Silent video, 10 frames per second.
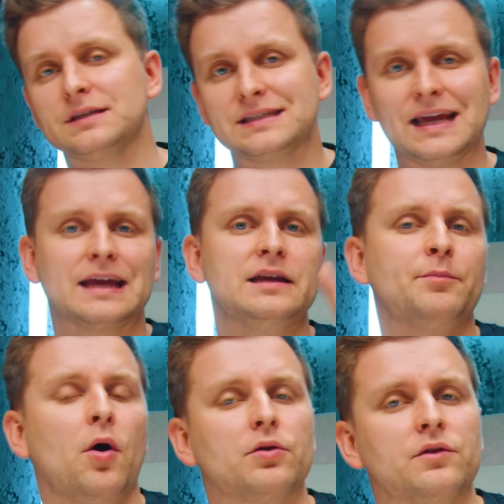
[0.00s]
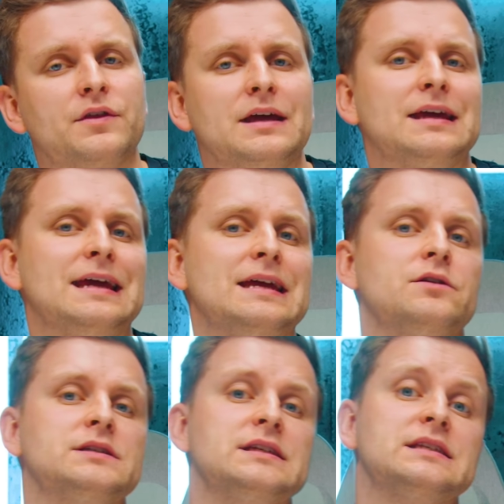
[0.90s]
Second important thing in
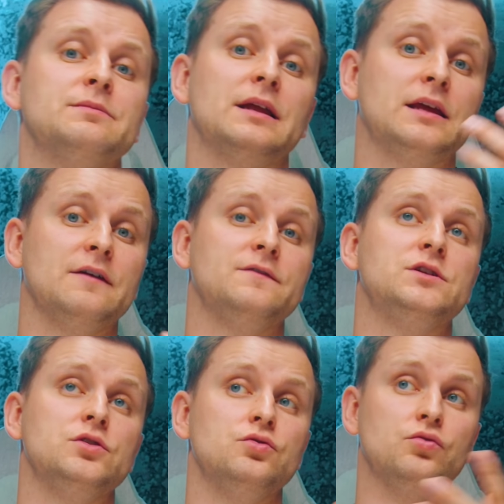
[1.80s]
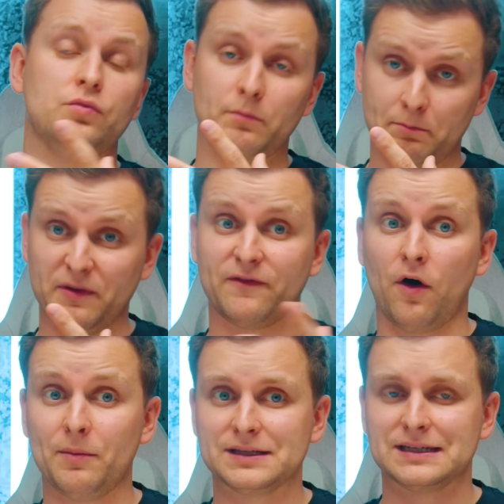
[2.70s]
your system that gives you
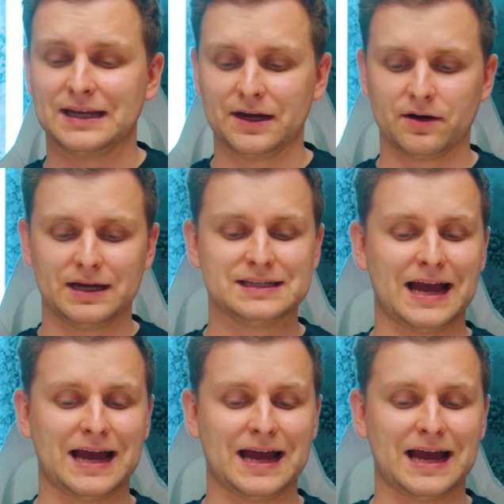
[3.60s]
performance in here is